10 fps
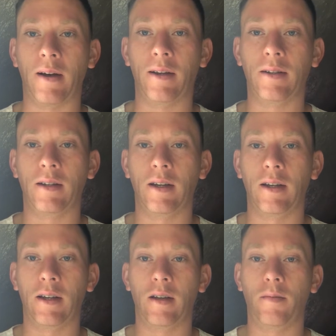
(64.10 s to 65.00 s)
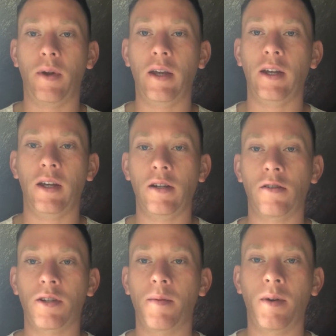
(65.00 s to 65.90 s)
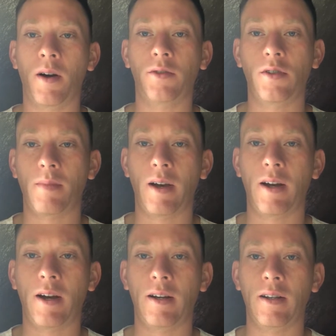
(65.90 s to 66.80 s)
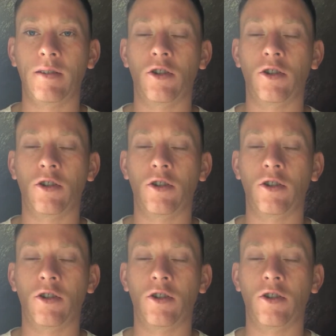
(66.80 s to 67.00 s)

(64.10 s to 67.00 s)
it, putting it in your subconscious mind is